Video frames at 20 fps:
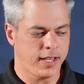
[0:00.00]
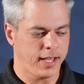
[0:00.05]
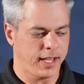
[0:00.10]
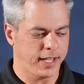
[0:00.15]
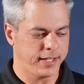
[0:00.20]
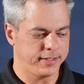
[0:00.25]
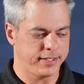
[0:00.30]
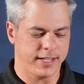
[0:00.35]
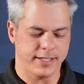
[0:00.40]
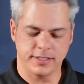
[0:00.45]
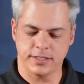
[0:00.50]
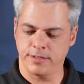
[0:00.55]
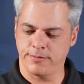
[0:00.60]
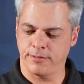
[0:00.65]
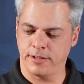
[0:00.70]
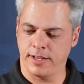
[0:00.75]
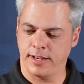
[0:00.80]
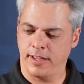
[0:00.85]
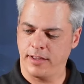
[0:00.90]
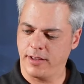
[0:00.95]
I taste the
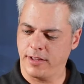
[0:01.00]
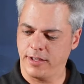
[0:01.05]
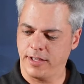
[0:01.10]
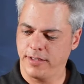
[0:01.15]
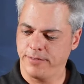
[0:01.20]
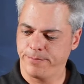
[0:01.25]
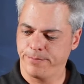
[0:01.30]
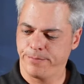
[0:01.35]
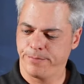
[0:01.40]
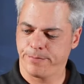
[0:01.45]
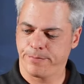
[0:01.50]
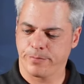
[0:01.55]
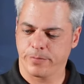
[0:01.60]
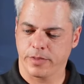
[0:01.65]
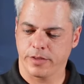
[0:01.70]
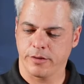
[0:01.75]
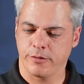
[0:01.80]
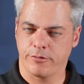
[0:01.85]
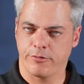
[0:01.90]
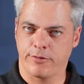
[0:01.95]
vanilla
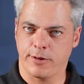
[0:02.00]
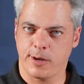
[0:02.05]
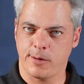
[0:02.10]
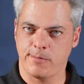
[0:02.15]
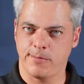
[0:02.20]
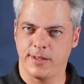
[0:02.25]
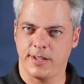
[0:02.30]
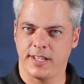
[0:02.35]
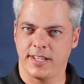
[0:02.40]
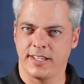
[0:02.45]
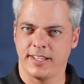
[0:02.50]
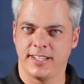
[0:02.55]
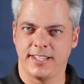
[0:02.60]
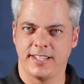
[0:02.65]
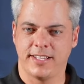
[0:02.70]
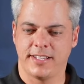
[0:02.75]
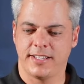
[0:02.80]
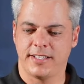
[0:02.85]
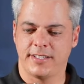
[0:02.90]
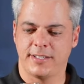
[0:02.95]
from the
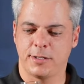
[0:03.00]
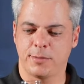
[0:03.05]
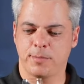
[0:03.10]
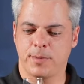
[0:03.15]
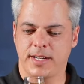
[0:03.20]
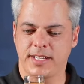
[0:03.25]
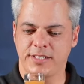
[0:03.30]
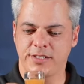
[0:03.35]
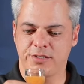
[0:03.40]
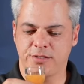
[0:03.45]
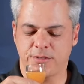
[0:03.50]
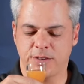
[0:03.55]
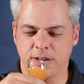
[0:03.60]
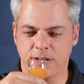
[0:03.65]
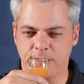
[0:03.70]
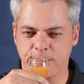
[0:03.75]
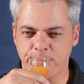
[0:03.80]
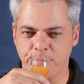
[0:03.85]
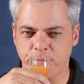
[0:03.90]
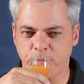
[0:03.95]
spiced
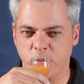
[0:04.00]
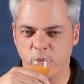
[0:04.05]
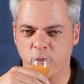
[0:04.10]
rum.